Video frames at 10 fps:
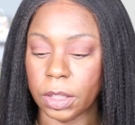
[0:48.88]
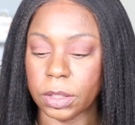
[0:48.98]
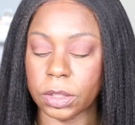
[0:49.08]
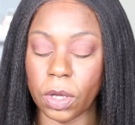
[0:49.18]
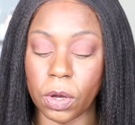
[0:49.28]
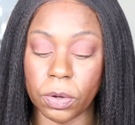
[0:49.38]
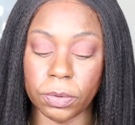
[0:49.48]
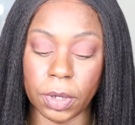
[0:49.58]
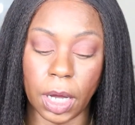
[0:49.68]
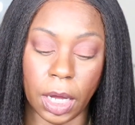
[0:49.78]

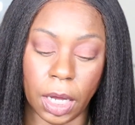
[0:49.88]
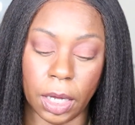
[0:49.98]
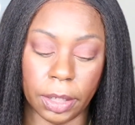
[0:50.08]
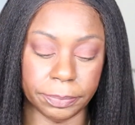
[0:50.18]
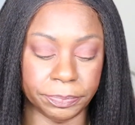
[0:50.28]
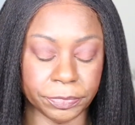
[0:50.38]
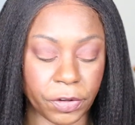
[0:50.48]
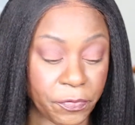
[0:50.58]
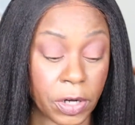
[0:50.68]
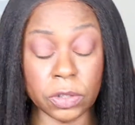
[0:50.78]
so um,
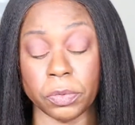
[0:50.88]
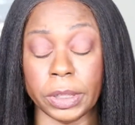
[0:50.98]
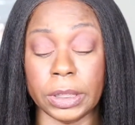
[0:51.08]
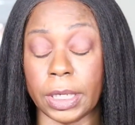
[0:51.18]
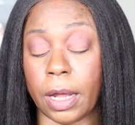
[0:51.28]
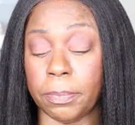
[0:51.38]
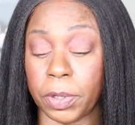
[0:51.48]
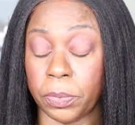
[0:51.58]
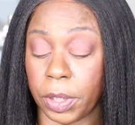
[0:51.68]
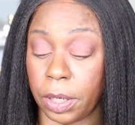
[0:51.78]
the first one that I'll
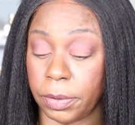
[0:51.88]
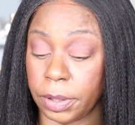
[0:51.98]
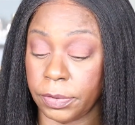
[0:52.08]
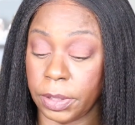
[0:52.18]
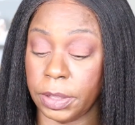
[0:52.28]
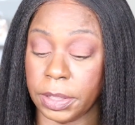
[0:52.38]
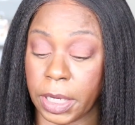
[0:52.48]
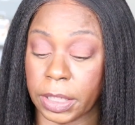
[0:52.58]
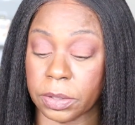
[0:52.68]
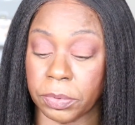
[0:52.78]
be wearing in the
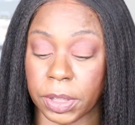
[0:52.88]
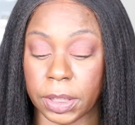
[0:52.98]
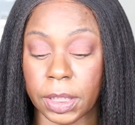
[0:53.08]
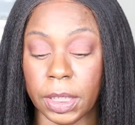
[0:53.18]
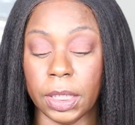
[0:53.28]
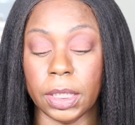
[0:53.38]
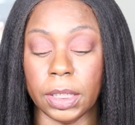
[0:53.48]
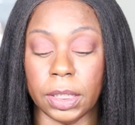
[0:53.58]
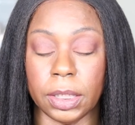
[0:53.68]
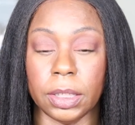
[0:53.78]
next week
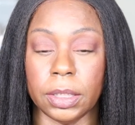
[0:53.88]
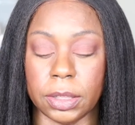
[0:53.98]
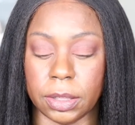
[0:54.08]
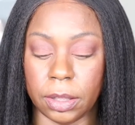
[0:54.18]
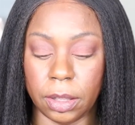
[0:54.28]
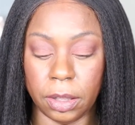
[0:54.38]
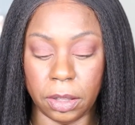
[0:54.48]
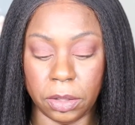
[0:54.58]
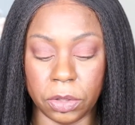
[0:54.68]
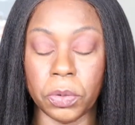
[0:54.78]
is
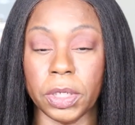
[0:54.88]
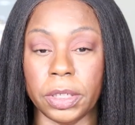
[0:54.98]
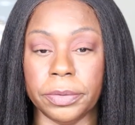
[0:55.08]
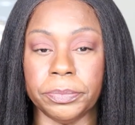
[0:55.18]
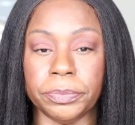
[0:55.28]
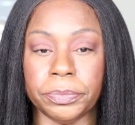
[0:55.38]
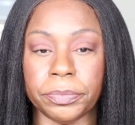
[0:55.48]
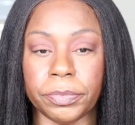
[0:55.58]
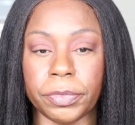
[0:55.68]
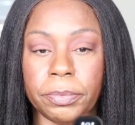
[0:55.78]
Twilly
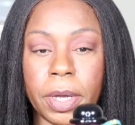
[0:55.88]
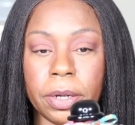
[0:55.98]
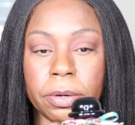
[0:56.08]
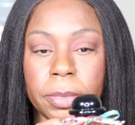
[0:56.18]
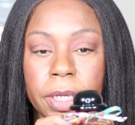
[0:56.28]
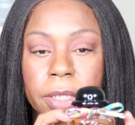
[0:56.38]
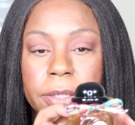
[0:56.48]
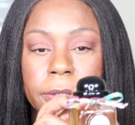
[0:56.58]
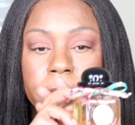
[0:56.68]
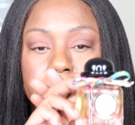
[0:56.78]
by Hermes